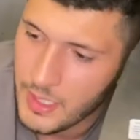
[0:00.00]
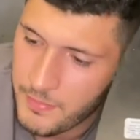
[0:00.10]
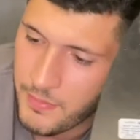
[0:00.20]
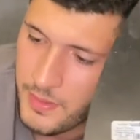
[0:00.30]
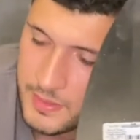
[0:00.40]

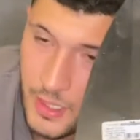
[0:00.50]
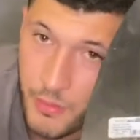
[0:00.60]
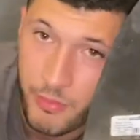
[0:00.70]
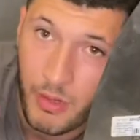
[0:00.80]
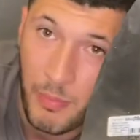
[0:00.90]

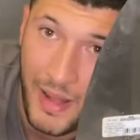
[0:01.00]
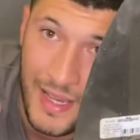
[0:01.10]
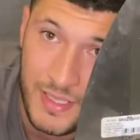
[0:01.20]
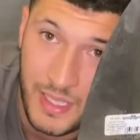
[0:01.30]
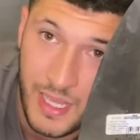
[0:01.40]
Philadelphia in a
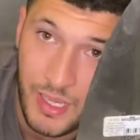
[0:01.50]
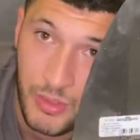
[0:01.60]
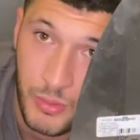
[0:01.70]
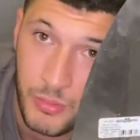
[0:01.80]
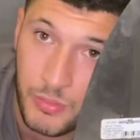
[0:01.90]
plastic
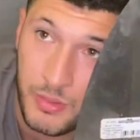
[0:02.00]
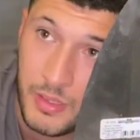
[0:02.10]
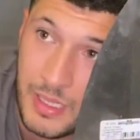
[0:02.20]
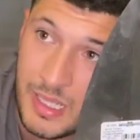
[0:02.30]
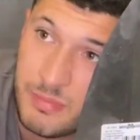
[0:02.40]
handle.
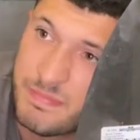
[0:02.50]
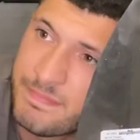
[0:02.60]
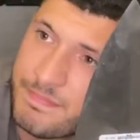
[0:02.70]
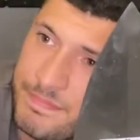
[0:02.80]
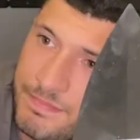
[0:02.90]

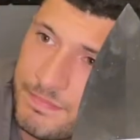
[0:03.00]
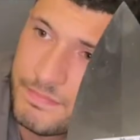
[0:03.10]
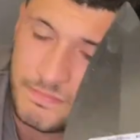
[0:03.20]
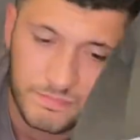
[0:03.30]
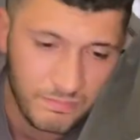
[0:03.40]

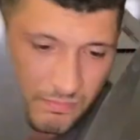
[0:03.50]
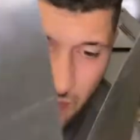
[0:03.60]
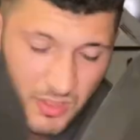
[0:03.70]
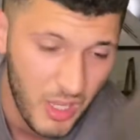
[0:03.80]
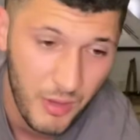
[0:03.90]

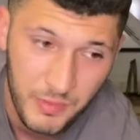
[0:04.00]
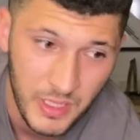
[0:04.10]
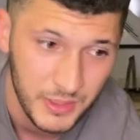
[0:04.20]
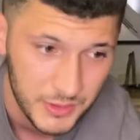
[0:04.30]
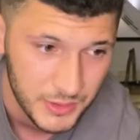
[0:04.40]
It's 0.5
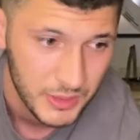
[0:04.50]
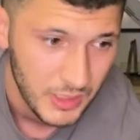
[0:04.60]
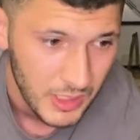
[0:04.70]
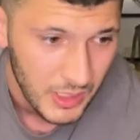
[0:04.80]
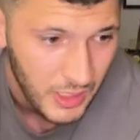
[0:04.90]
inch.
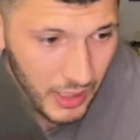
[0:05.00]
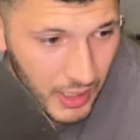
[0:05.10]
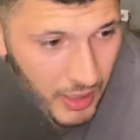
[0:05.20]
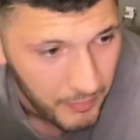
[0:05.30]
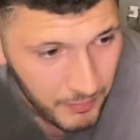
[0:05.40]

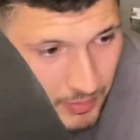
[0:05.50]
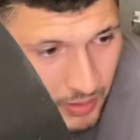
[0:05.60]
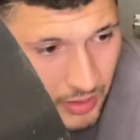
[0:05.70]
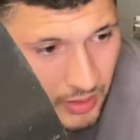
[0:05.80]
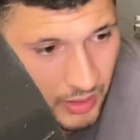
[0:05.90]
I
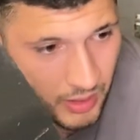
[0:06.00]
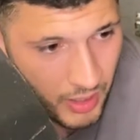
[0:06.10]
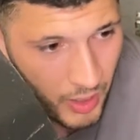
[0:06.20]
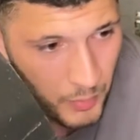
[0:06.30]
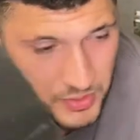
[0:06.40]

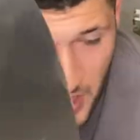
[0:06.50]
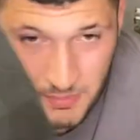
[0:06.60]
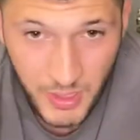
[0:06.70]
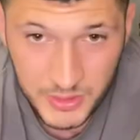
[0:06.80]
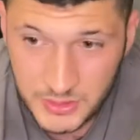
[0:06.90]
wouldn't say as
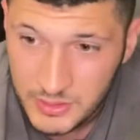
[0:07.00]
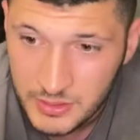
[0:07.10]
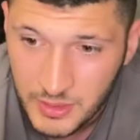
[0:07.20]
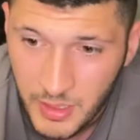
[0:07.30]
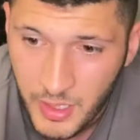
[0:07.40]
much
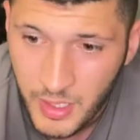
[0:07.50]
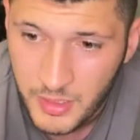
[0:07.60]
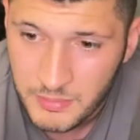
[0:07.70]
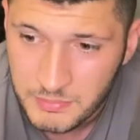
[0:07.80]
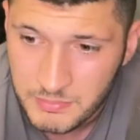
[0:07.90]

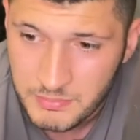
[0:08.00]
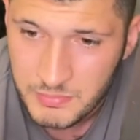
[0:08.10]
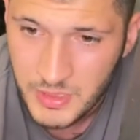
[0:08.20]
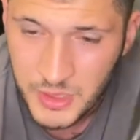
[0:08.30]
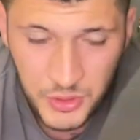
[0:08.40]

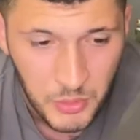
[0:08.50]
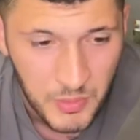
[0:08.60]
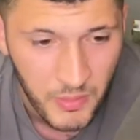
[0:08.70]
issue with